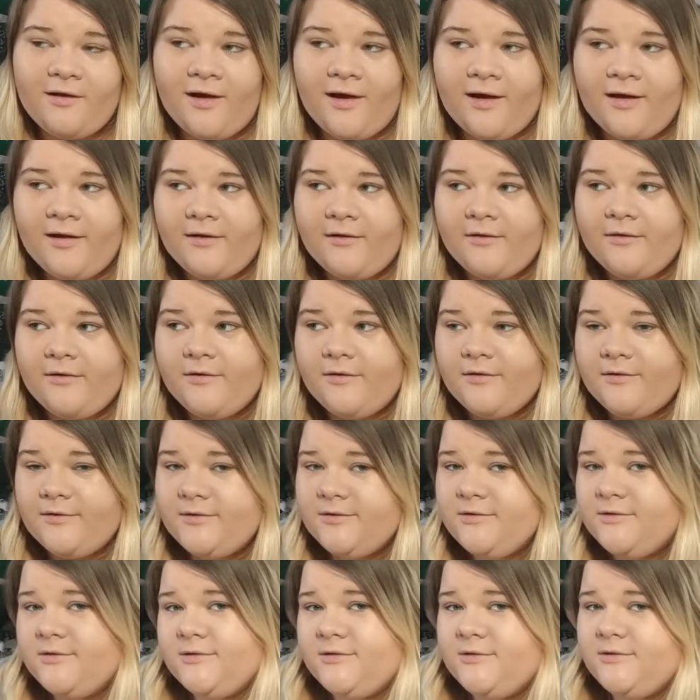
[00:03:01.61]
like,
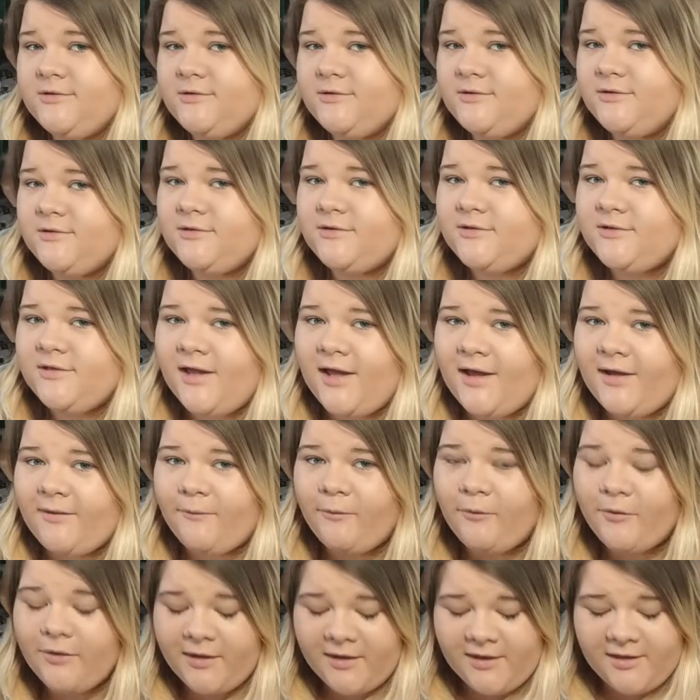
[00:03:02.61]
yeah,
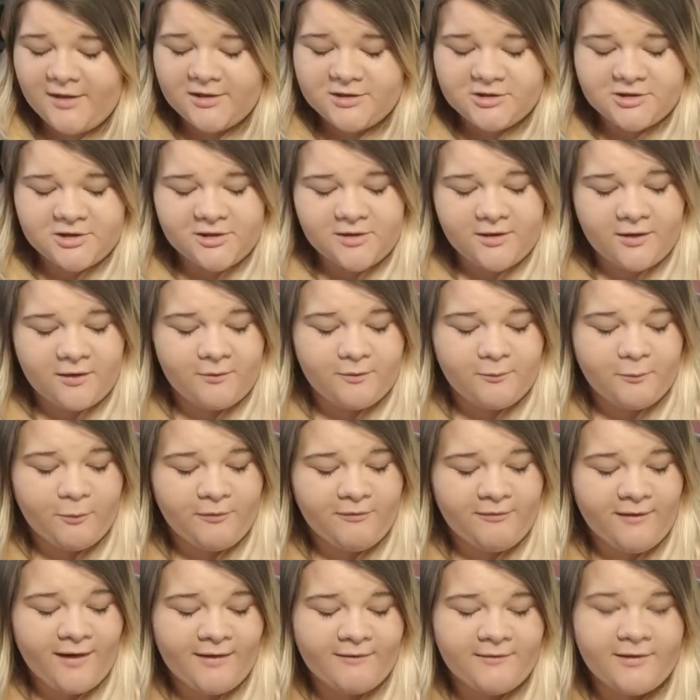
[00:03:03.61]
what they literally done
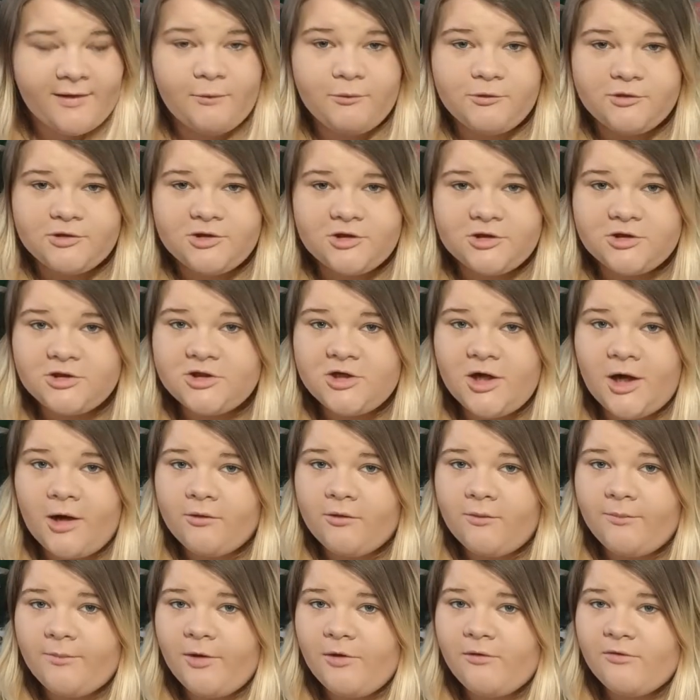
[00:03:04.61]
with Harry was just
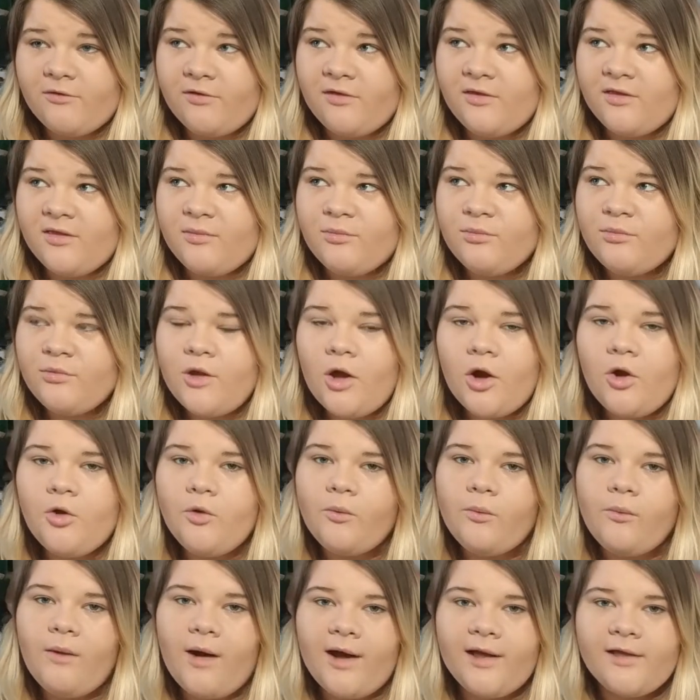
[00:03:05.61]
child abuse, and
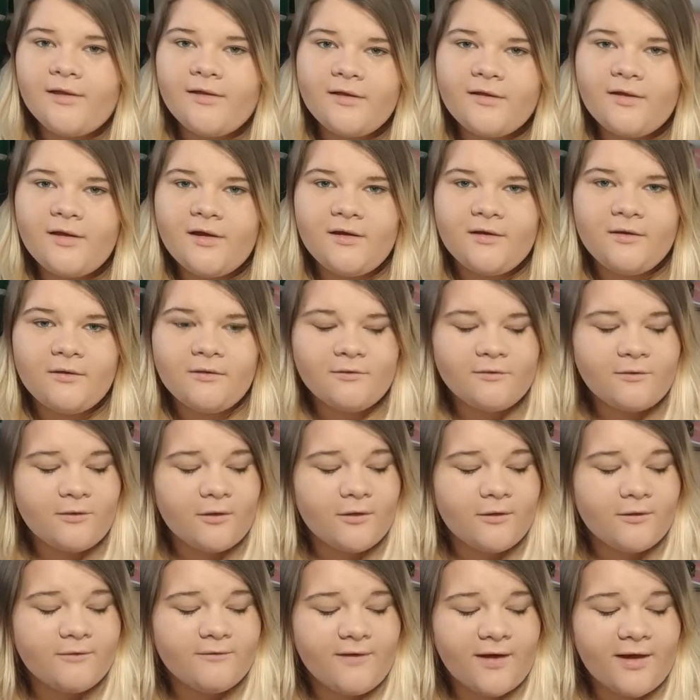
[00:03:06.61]
no way did he
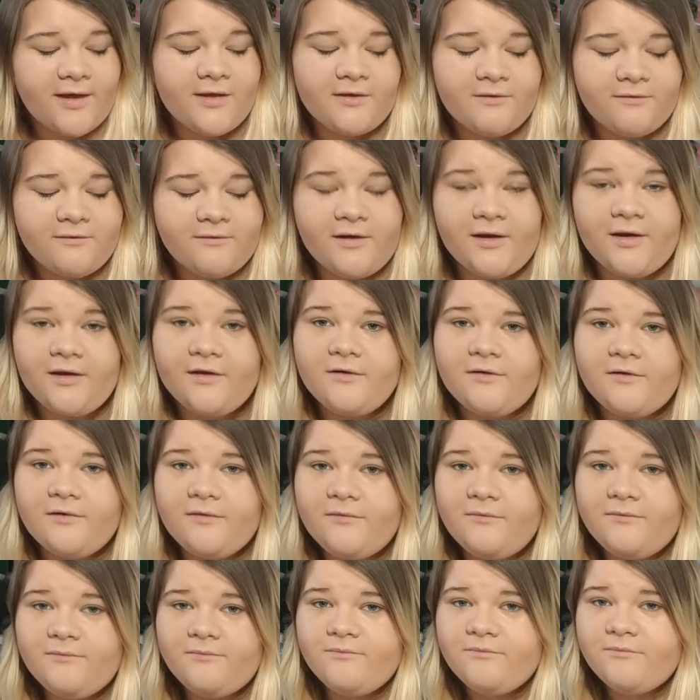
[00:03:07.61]
deserve anything
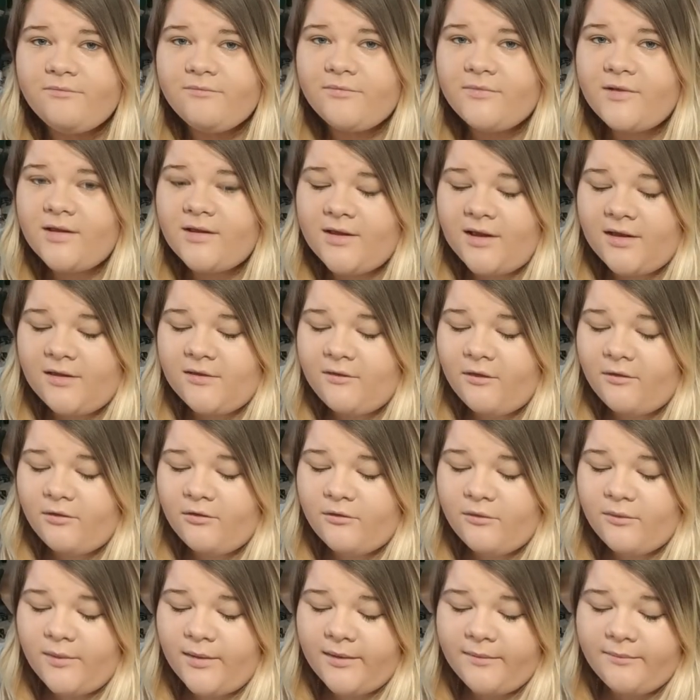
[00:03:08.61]
that they
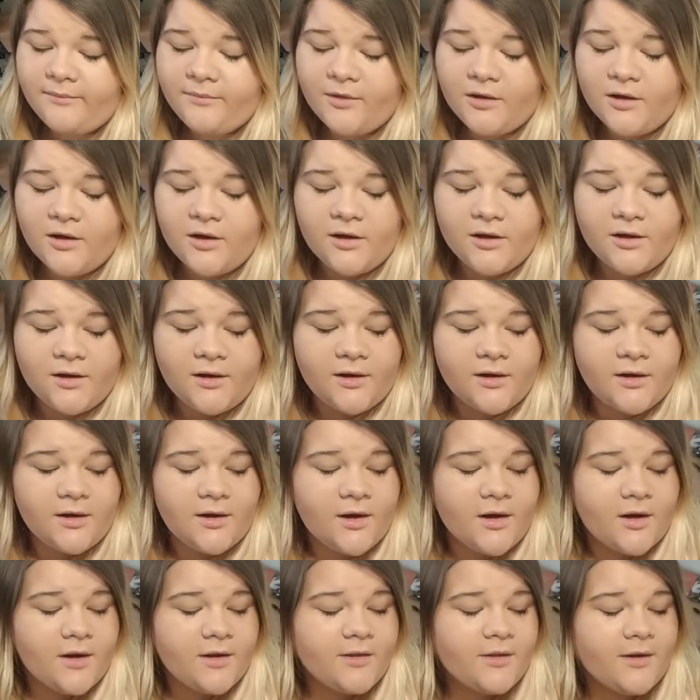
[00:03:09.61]
done to him.
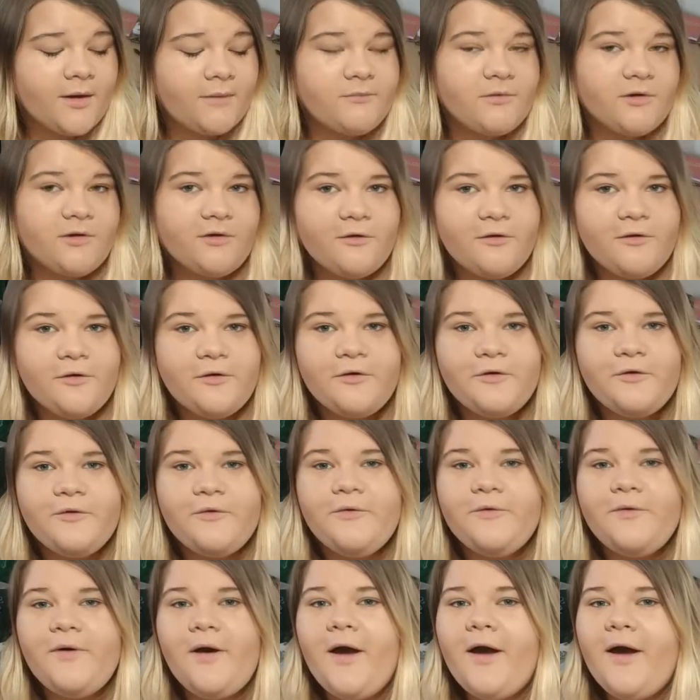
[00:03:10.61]
Number
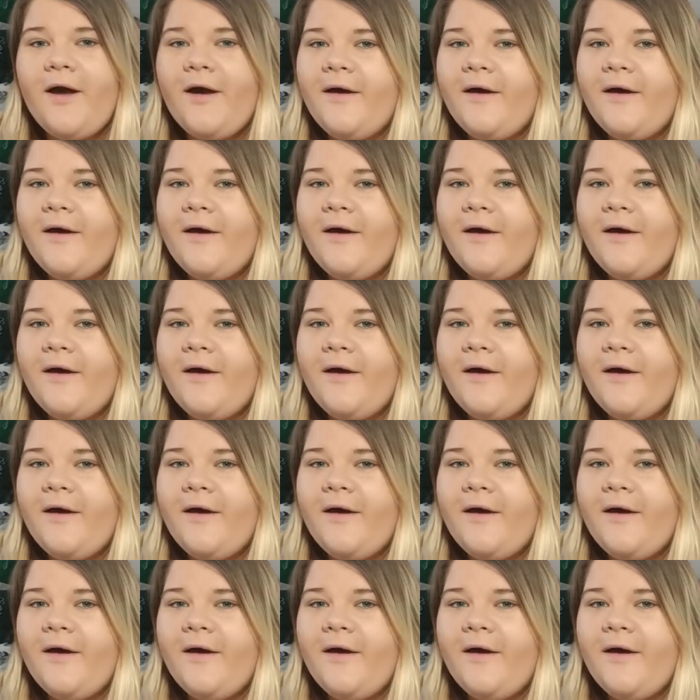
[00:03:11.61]
2,